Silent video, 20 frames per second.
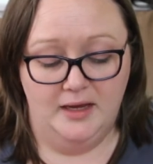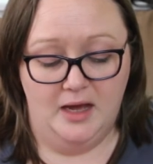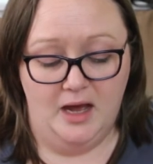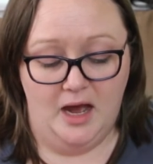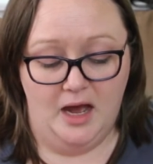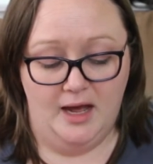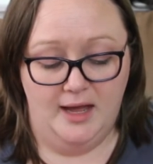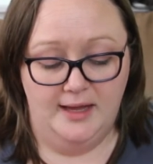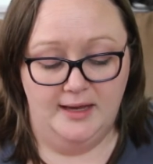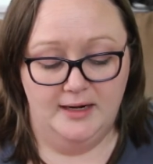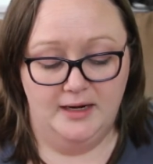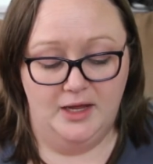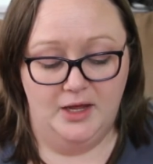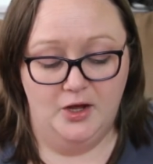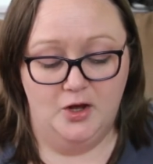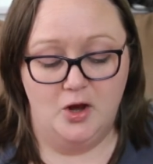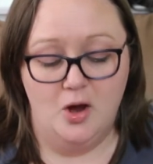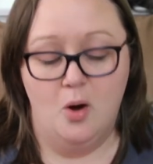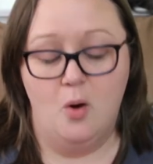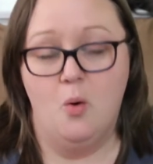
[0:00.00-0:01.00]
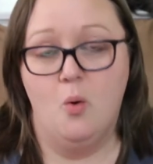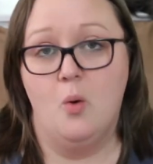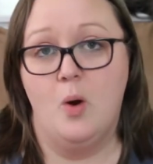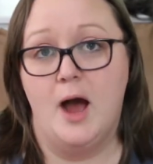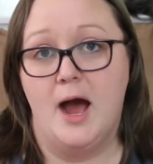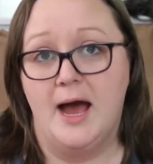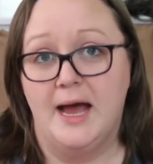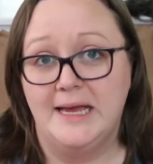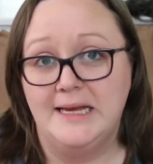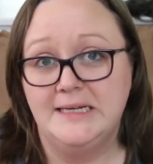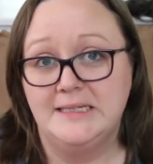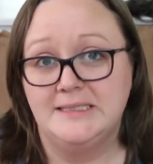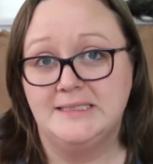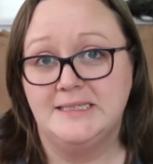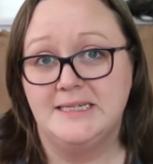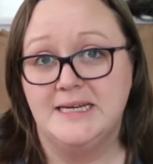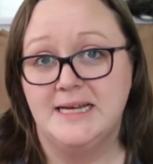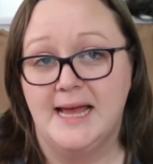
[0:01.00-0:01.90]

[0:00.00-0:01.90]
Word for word: got quite